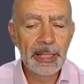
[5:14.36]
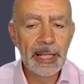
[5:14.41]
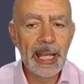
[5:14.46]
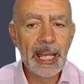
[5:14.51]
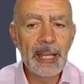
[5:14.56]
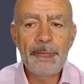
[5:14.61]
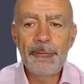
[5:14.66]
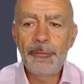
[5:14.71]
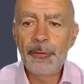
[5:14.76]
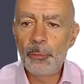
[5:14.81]

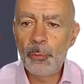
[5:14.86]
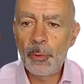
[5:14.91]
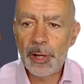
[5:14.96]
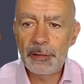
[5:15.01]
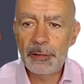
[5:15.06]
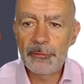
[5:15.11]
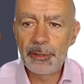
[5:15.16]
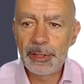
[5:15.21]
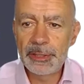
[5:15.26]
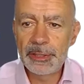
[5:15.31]
If for
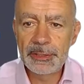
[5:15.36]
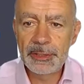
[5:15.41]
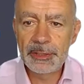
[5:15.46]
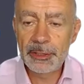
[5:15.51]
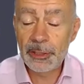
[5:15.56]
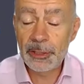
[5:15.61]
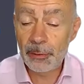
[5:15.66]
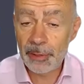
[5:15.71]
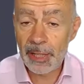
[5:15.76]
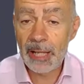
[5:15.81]
whatever reason you
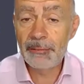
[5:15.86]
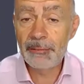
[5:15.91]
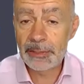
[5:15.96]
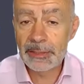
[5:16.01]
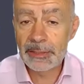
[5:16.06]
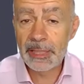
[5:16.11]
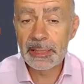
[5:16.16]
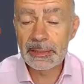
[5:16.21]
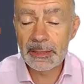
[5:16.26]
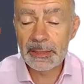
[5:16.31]
don't have a
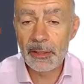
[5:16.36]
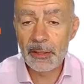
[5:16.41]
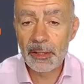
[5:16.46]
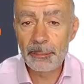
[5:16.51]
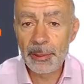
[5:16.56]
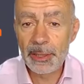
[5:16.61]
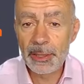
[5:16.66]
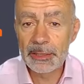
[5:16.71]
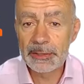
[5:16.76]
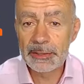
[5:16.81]
tax
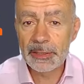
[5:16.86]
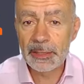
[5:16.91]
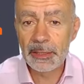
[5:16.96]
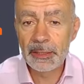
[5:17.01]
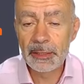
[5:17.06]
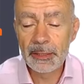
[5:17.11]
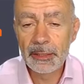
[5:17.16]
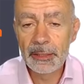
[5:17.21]
liability,